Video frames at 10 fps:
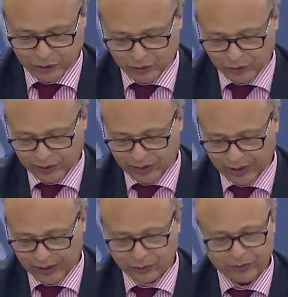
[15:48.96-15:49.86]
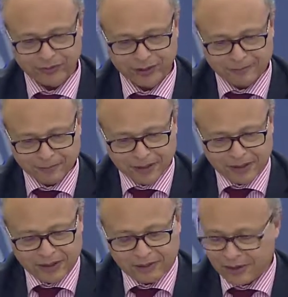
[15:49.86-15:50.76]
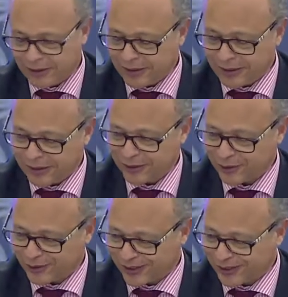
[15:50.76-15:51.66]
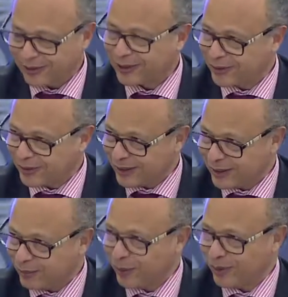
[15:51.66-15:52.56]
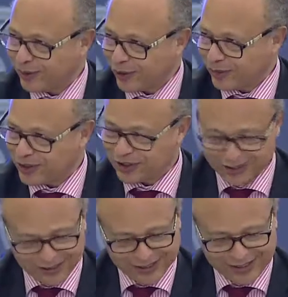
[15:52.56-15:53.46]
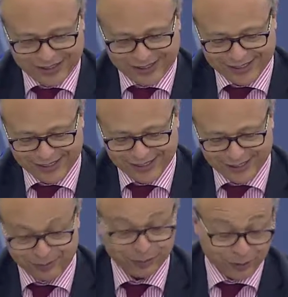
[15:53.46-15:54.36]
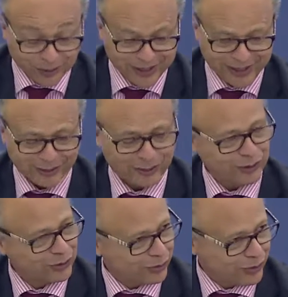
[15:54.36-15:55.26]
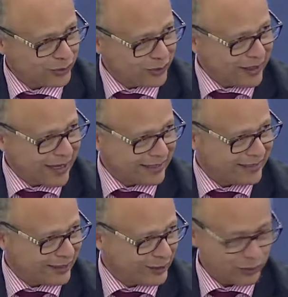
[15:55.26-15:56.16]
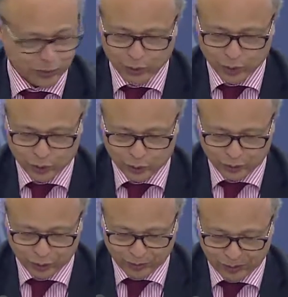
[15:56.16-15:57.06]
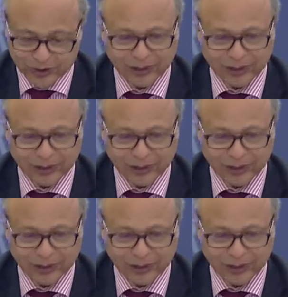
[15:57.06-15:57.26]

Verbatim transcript: also in line with the, the ideas and that the Broadband Commission is, is promoting also through access to, to broadband.